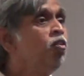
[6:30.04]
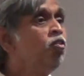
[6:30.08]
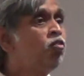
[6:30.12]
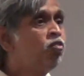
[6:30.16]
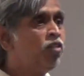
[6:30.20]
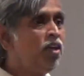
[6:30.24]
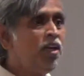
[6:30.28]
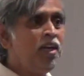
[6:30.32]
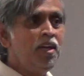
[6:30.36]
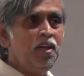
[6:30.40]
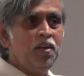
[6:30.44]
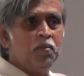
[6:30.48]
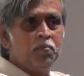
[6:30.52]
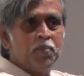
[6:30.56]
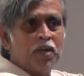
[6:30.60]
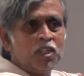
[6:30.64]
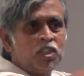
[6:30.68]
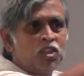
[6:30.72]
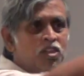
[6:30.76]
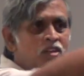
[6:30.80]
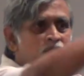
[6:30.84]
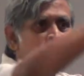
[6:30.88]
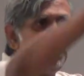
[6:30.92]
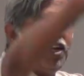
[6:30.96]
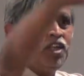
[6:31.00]
you see a
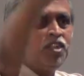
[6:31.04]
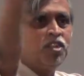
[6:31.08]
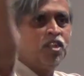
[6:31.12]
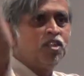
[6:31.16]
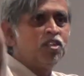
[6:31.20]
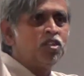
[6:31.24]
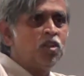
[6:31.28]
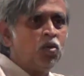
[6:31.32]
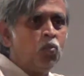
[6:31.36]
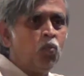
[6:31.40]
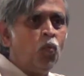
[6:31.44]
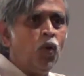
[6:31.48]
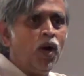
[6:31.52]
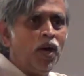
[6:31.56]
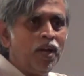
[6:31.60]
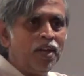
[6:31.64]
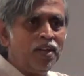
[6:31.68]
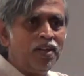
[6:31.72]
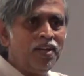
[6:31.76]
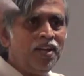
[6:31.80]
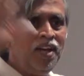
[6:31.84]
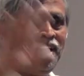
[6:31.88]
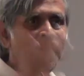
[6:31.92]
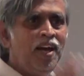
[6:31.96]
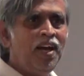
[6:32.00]
bunch of features in
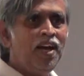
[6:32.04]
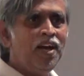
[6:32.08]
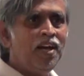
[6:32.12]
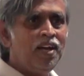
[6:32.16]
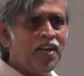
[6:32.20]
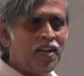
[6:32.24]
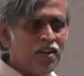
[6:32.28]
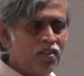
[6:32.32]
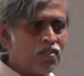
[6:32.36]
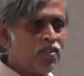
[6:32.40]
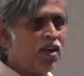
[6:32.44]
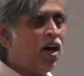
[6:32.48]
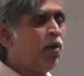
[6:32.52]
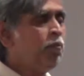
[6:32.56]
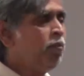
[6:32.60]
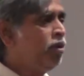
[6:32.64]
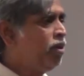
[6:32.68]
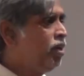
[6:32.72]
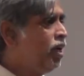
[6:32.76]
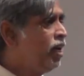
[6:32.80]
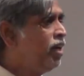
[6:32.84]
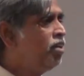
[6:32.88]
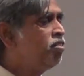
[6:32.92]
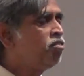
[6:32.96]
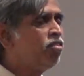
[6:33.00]

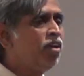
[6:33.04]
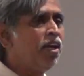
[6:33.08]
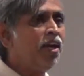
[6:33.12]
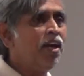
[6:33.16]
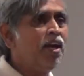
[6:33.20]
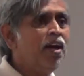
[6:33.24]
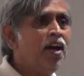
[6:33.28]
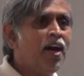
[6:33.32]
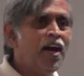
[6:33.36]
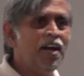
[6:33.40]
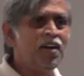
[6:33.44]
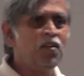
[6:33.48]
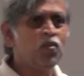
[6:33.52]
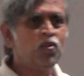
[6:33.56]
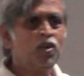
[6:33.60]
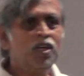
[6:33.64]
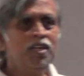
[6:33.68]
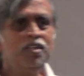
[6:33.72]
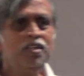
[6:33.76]
Raman, let us say, and you